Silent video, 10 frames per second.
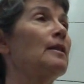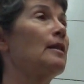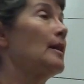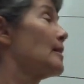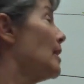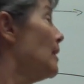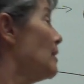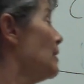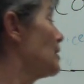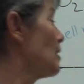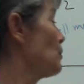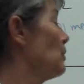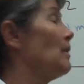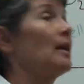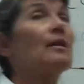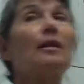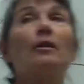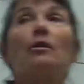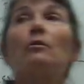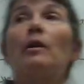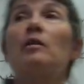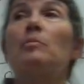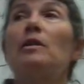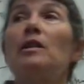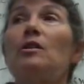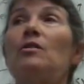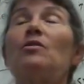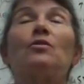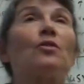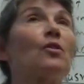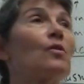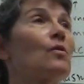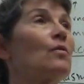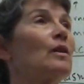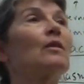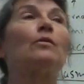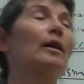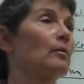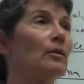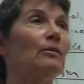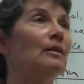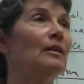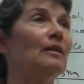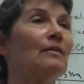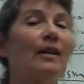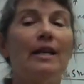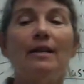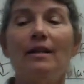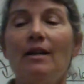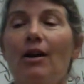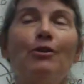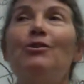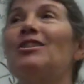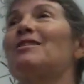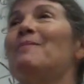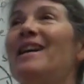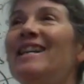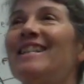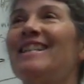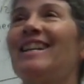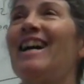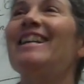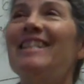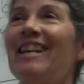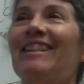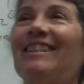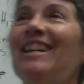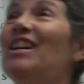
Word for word: synthase. This is what makes cellular respiration so incredible, right? Are you just amazed? I can tell.